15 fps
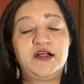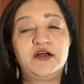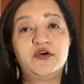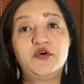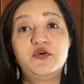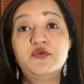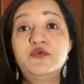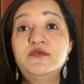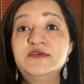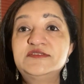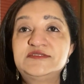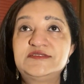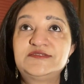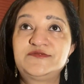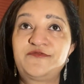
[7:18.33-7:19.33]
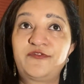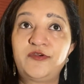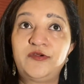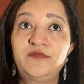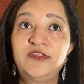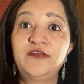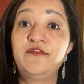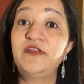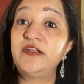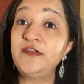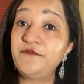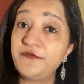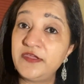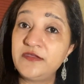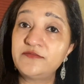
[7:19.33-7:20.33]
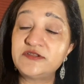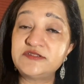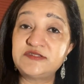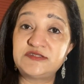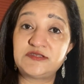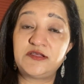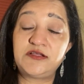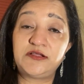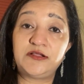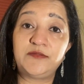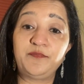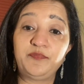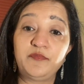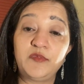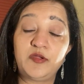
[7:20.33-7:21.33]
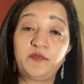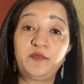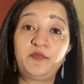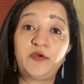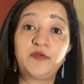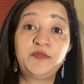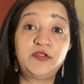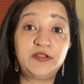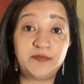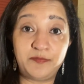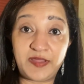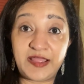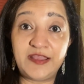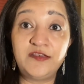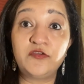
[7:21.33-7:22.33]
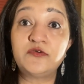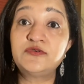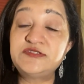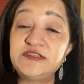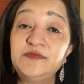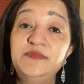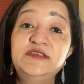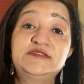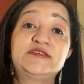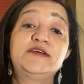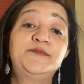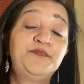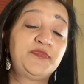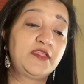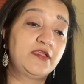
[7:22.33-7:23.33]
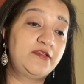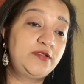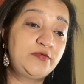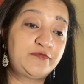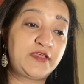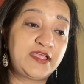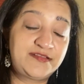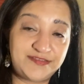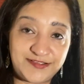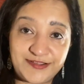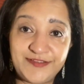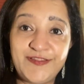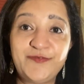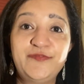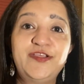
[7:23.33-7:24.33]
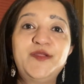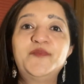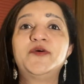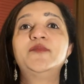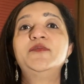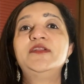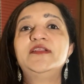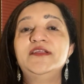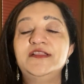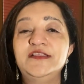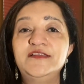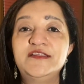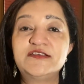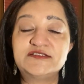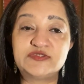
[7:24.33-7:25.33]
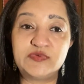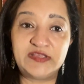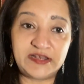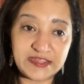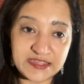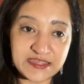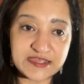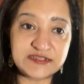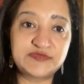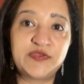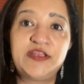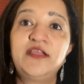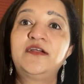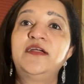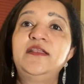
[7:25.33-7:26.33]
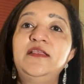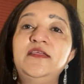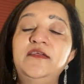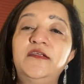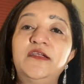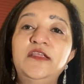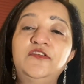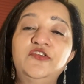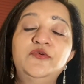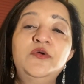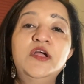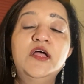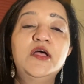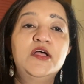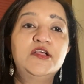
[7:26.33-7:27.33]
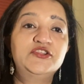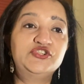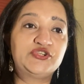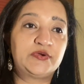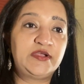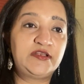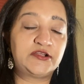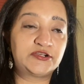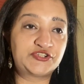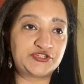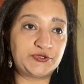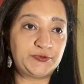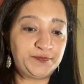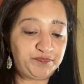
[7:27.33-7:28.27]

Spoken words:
who is from the very famous popular band OCBisa. In fact, they were very popular in India as well. He has very kindly agreed to join our show.